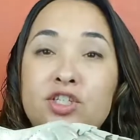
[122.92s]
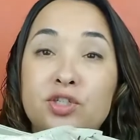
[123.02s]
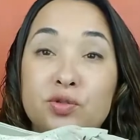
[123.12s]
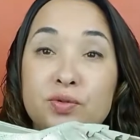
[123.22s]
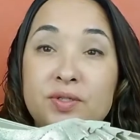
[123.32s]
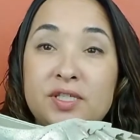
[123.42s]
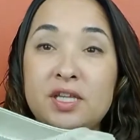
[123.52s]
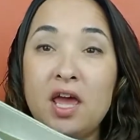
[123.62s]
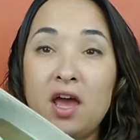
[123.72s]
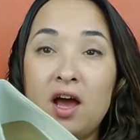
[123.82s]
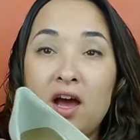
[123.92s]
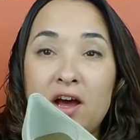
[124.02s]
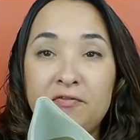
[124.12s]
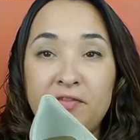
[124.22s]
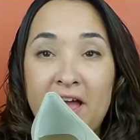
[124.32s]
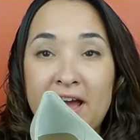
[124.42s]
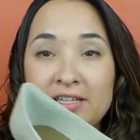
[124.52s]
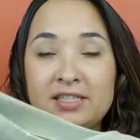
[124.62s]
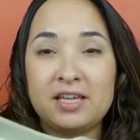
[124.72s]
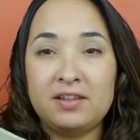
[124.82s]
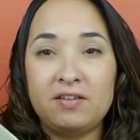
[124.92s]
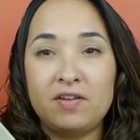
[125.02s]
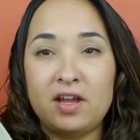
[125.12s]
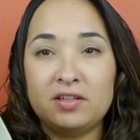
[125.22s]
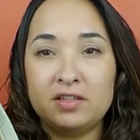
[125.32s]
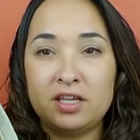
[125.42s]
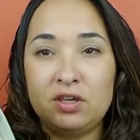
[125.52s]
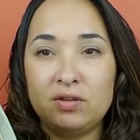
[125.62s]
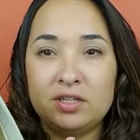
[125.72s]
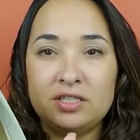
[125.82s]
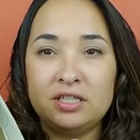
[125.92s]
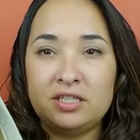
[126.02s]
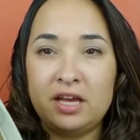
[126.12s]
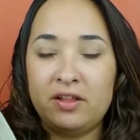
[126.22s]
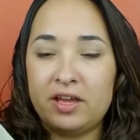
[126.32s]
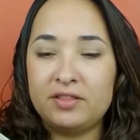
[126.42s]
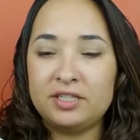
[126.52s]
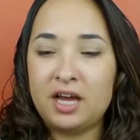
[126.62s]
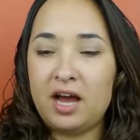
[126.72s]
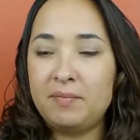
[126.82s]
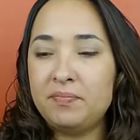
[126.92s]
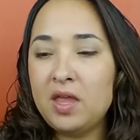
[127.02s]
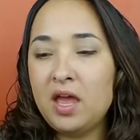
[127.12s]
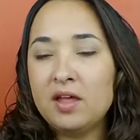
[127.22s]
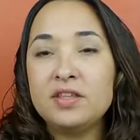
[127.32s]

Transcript: shoes, flats, and they've got the cute little detailing on the top.